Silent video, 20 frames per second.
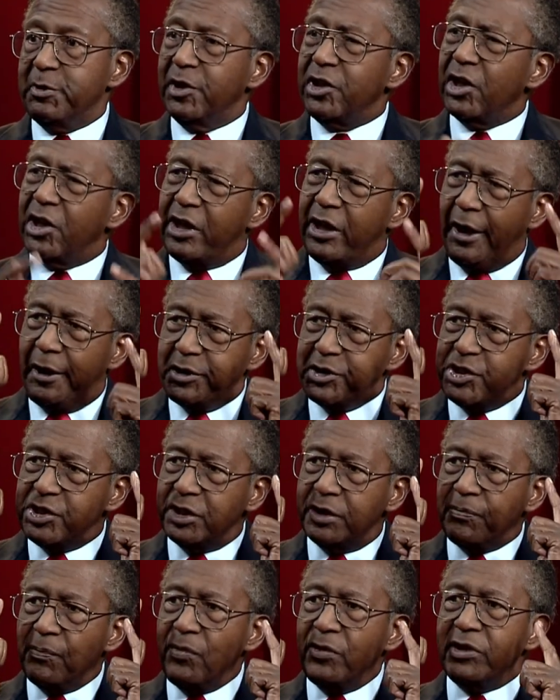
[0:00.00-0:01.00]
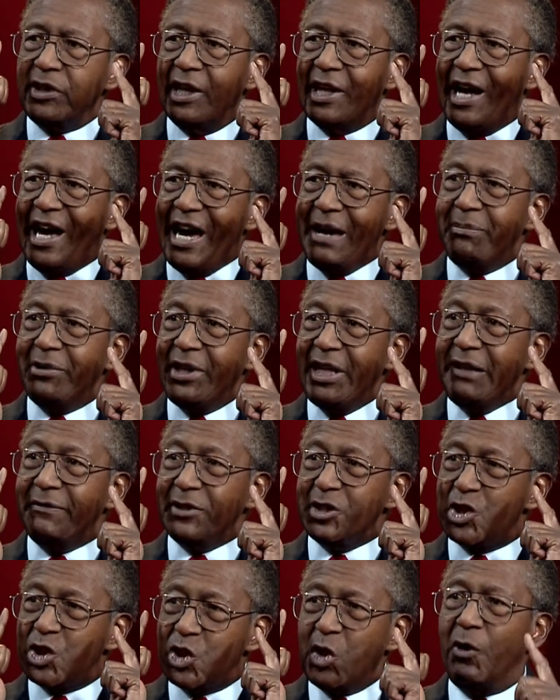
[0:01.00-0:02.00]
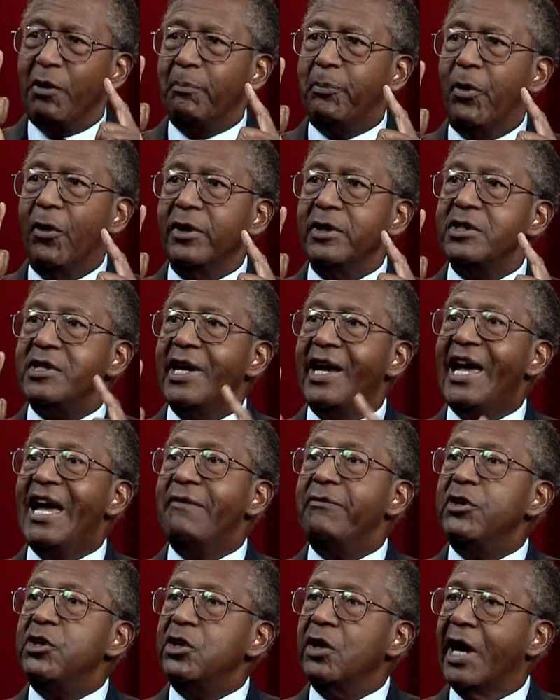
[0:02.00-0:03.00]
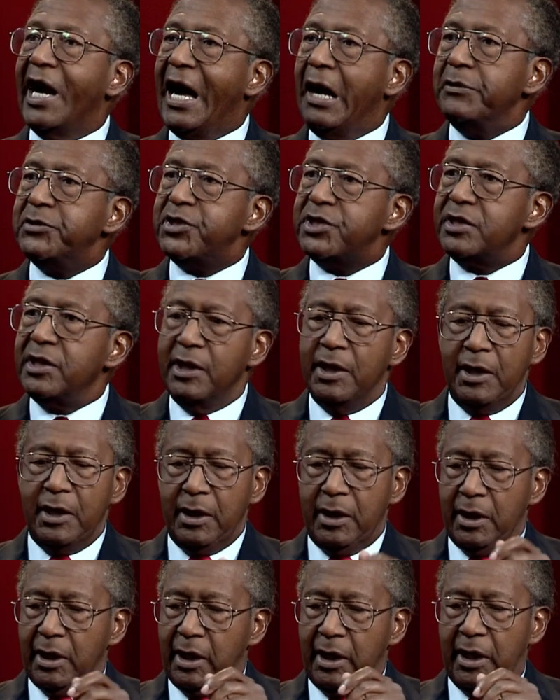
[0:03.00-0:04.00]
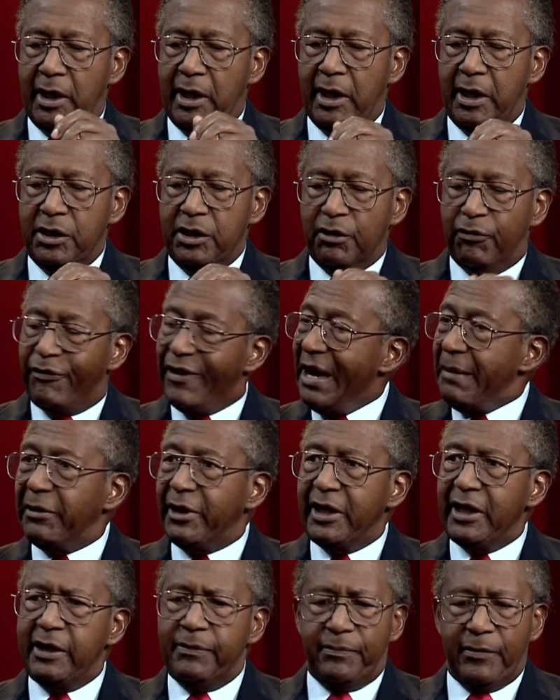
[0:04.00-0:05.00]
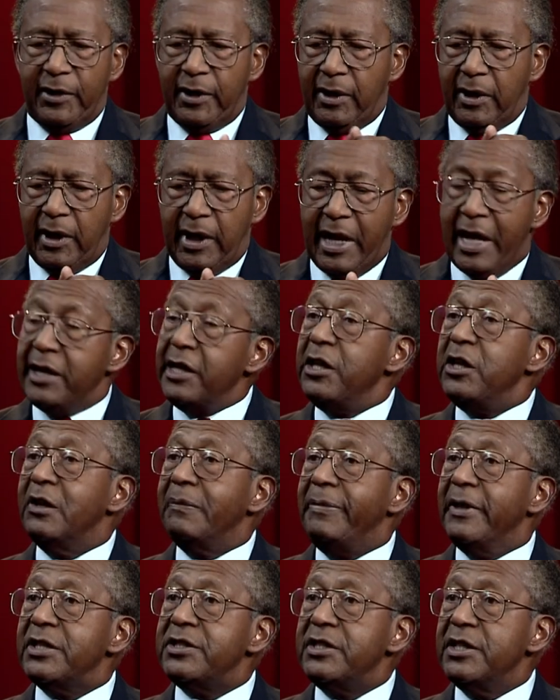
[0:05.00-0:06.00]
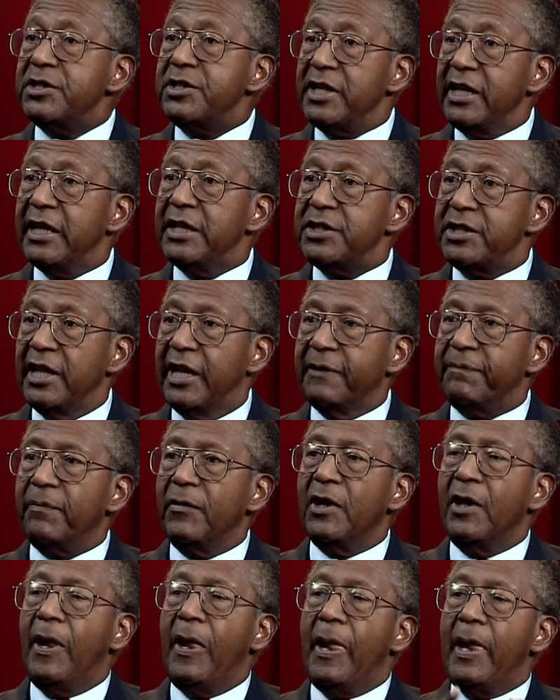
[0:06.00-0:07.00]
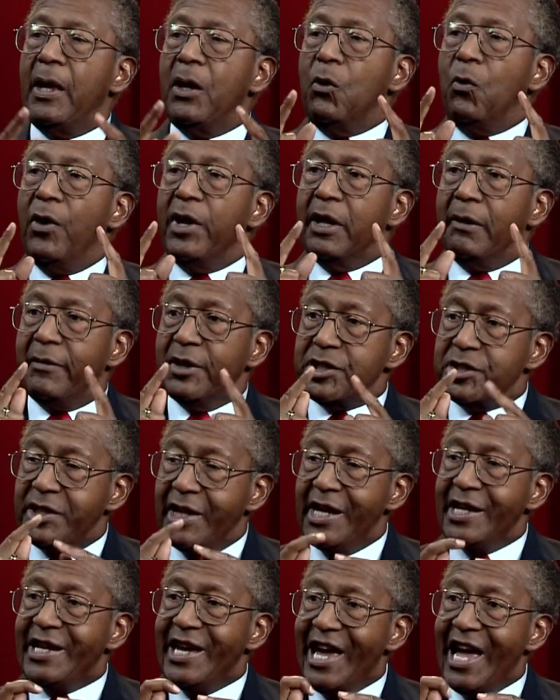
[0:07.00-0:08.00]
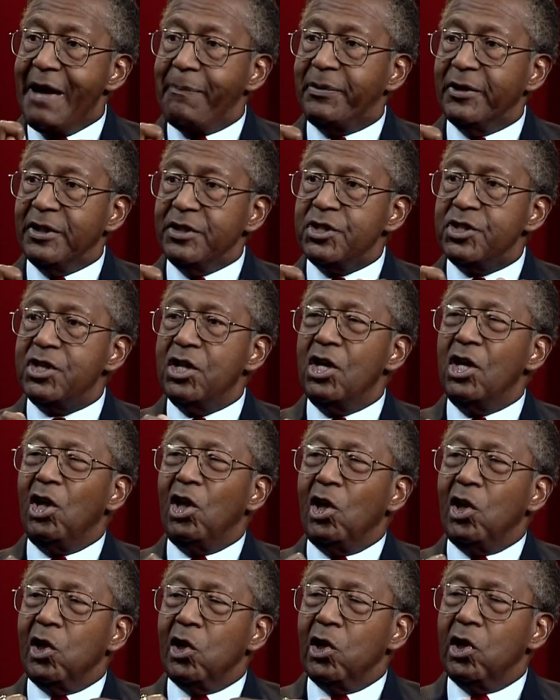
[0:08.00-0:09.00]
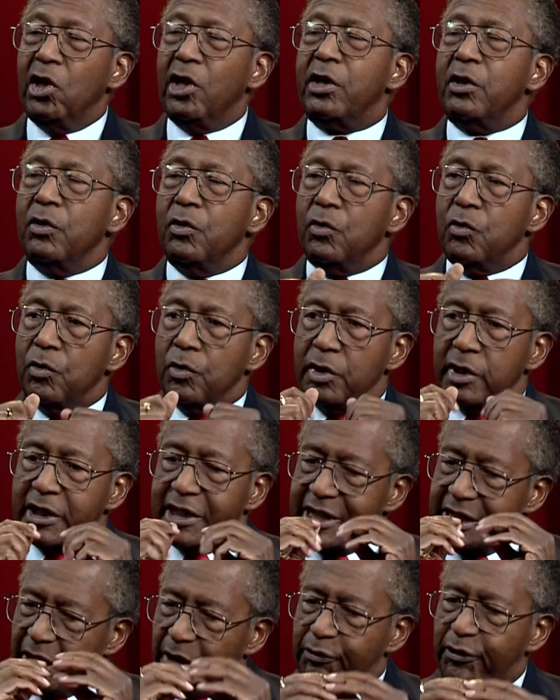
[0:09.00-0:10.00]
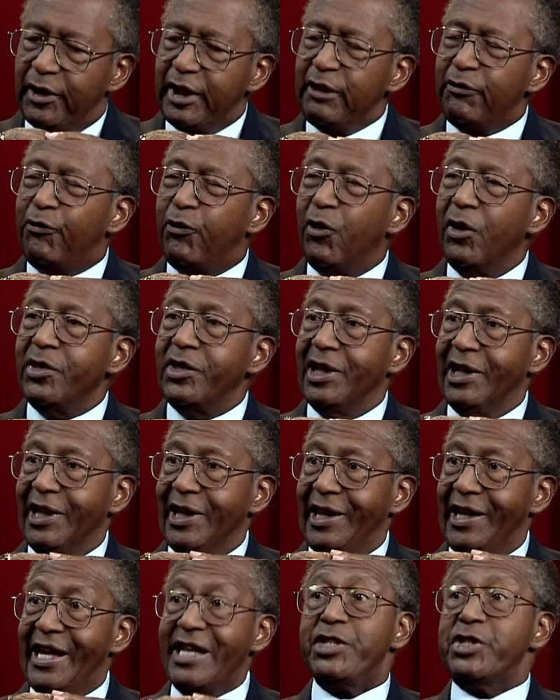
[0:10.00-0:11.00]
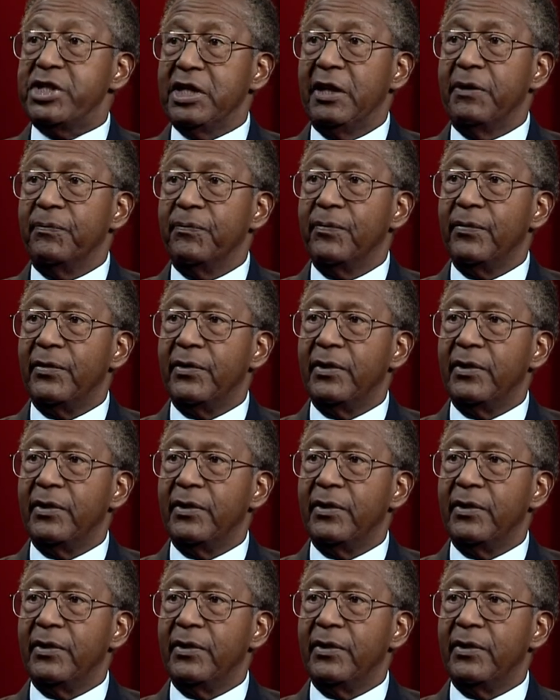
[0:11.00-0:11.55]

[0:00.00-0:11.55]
But the culture that I believe is so important to have in your house, and your family, and in your business is that when a mistake happens, look carefully for the lesson,